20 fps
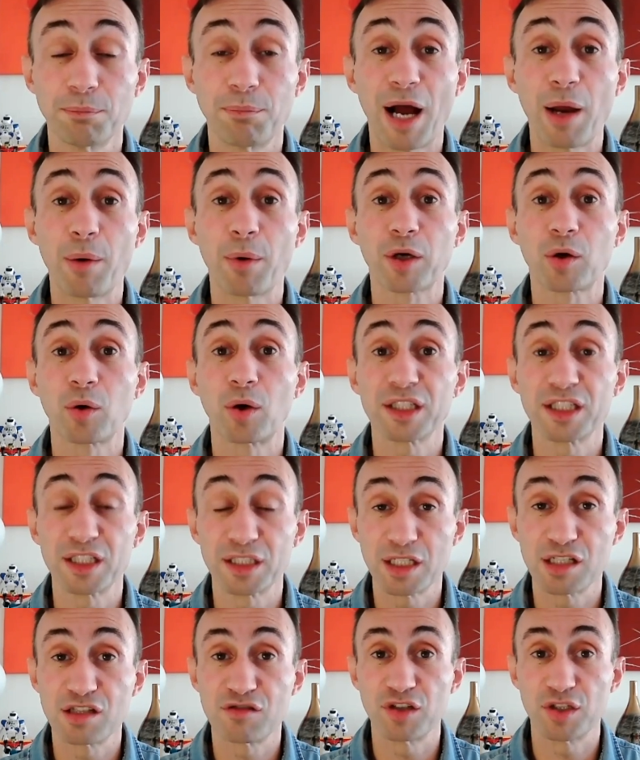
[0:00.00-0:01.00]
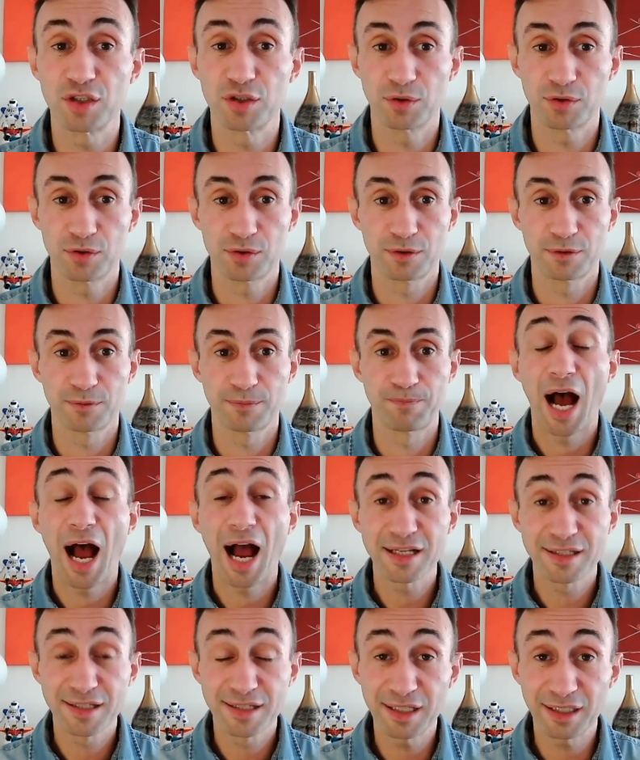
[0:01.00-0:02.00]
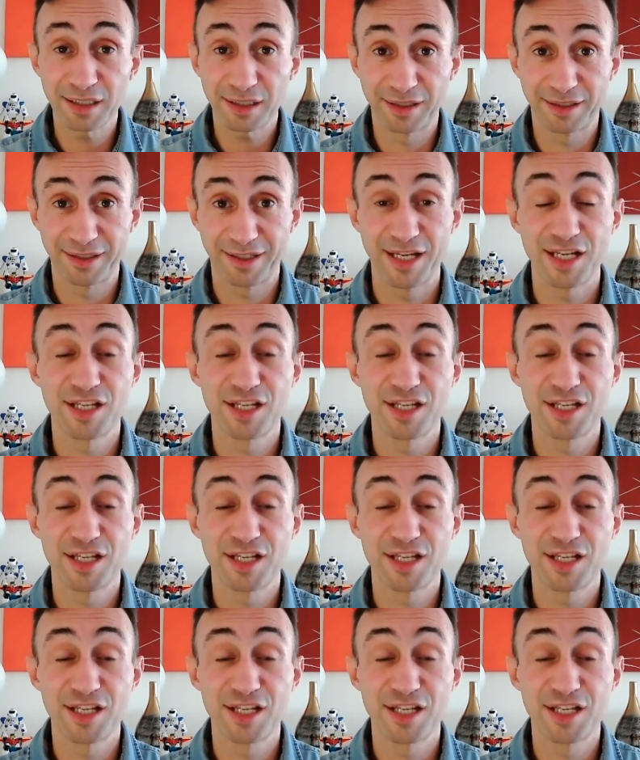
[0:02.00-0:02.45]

by recording these videos. I think